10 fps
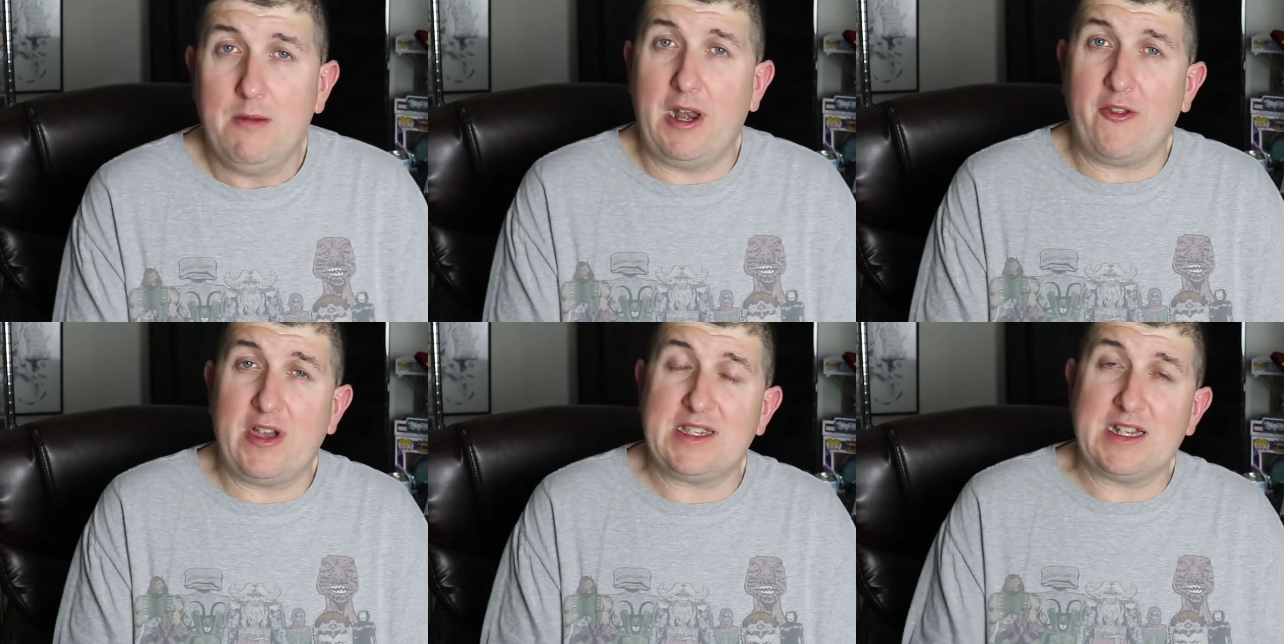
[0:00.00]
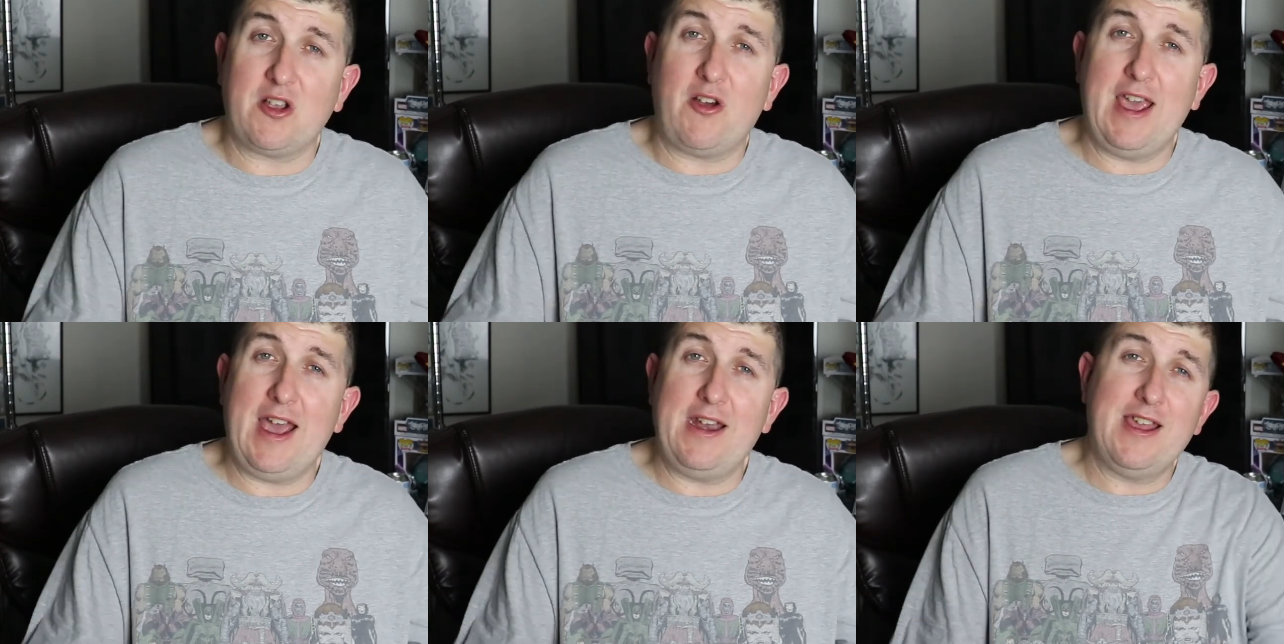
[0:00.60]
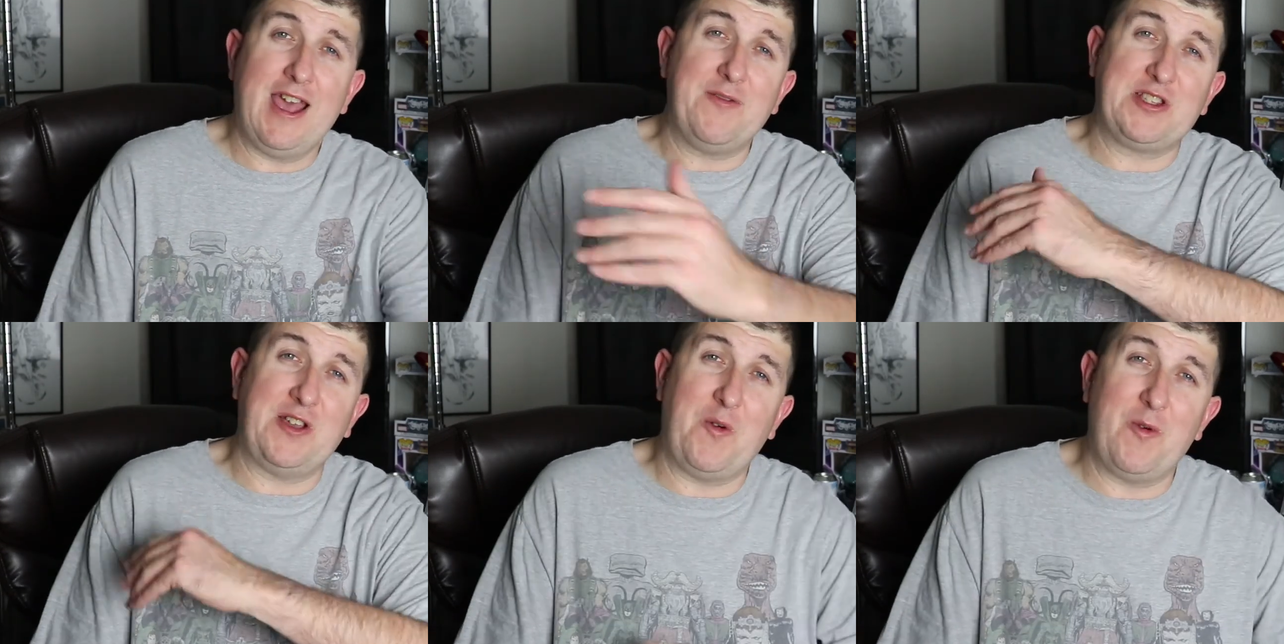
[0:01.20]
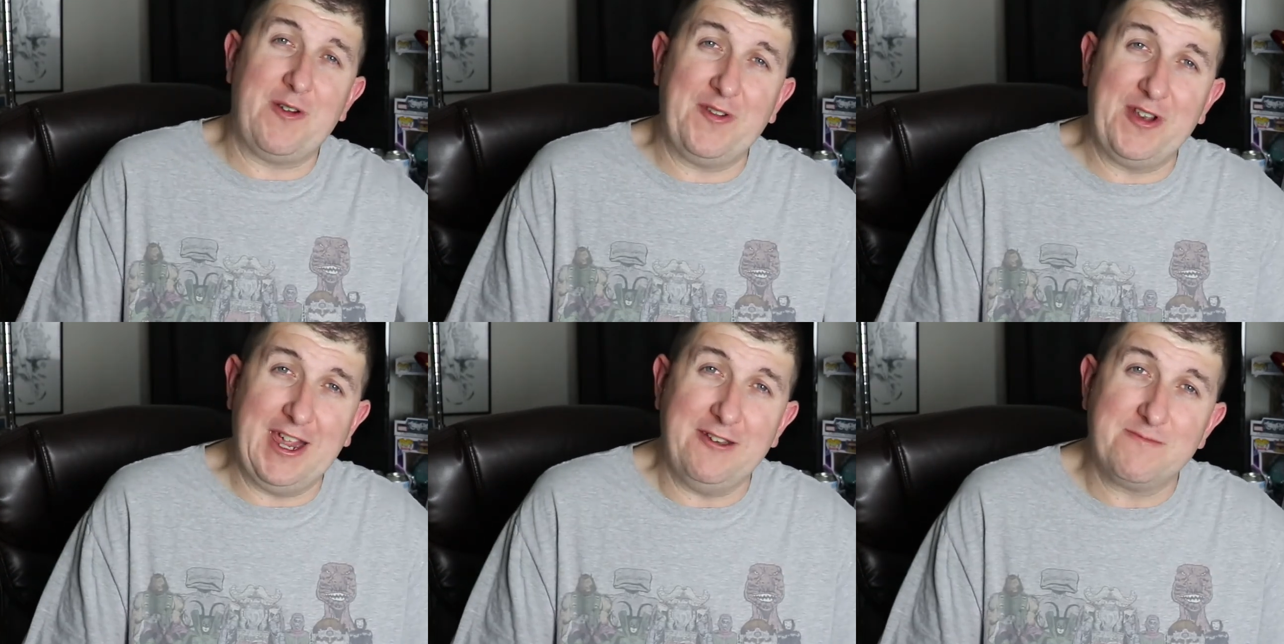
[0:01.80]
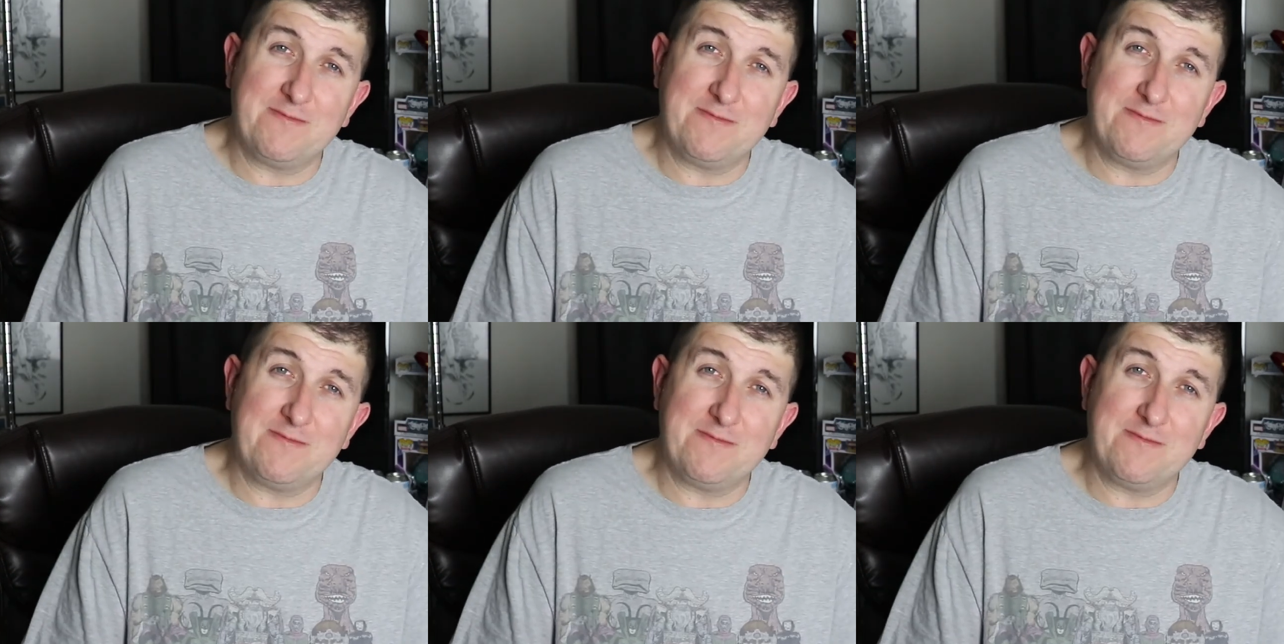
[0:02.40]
But otherwise, that's all I had. Have yourself a wonderful night.